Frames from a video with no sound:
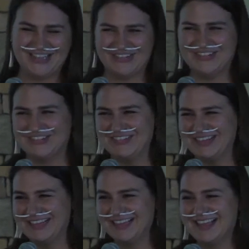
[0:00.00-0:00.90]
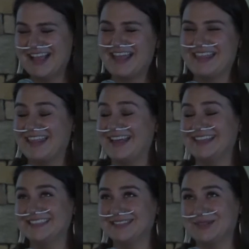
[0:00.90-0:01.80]
so that
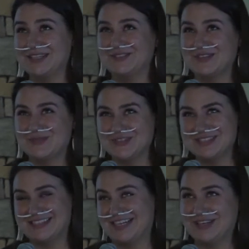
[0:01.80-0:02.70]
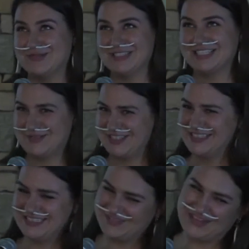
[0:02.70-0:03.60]
is one of the most terrible
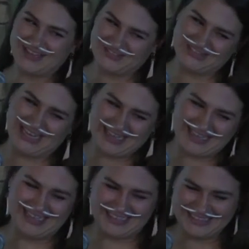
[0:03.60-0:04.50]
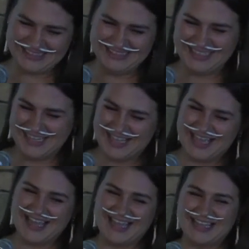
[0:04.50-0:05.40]
experiences I've ever had.
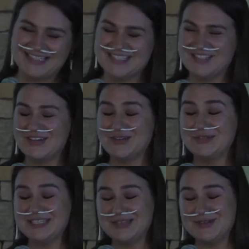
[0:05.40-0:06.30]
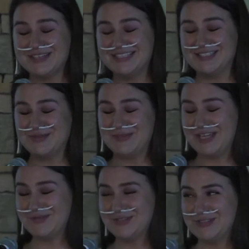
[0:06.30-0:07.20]
and so I really wanted to be
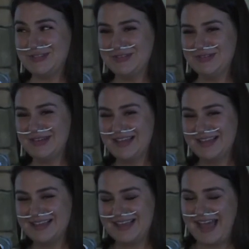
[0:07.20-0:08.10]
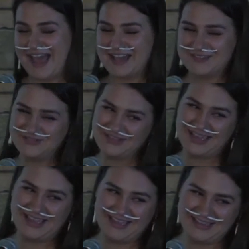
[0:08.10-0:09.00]
able to have
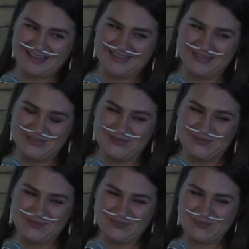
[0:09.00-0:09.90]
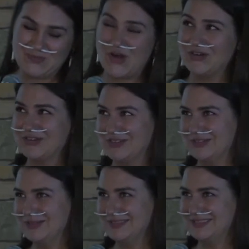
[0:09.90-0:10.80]
a um, model